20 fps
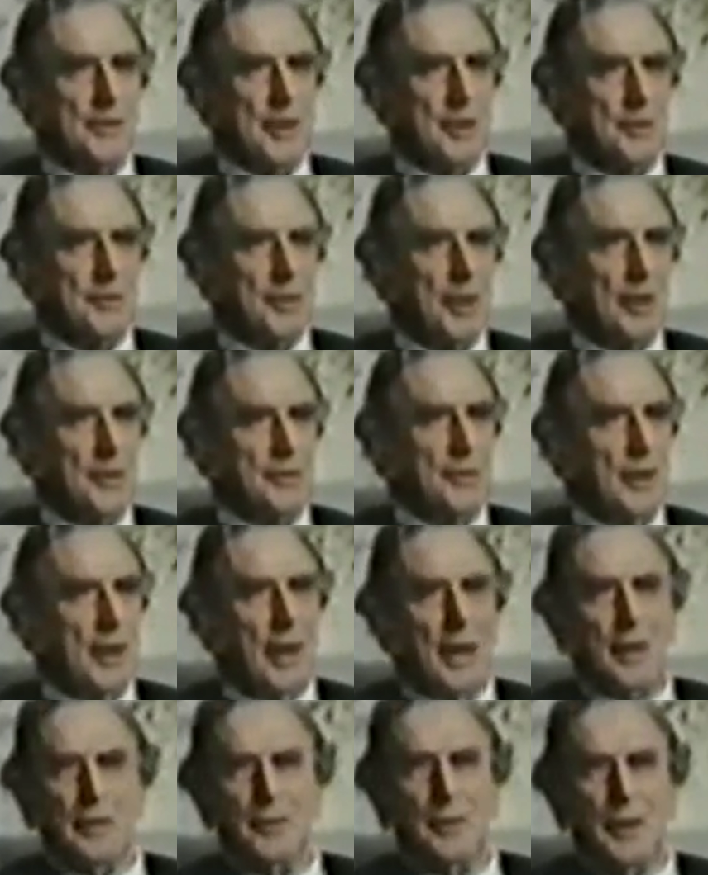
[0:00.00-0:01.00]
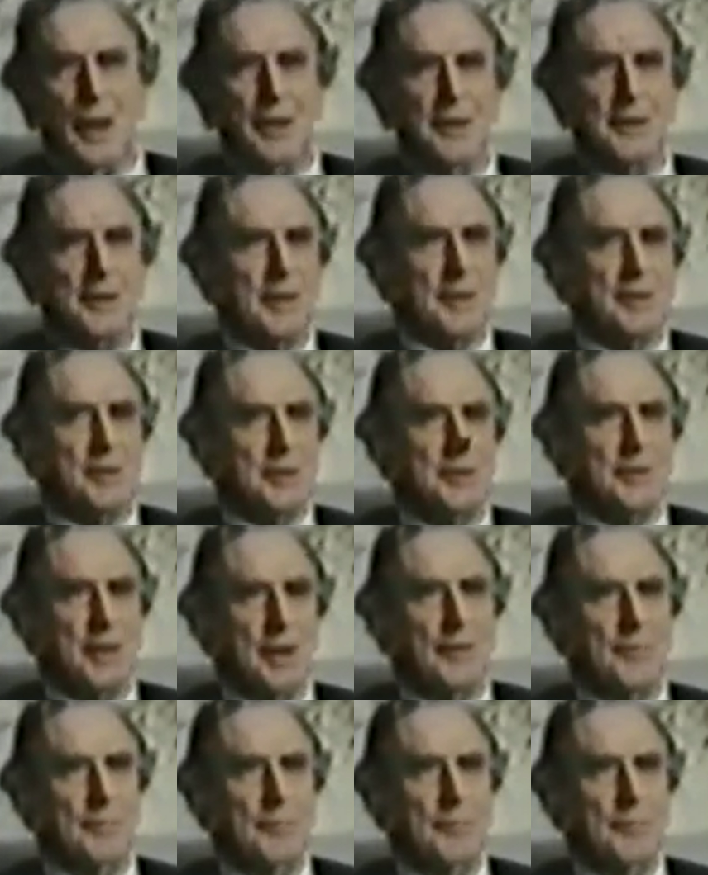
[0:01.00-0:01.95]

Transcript: etc. Act of 1967.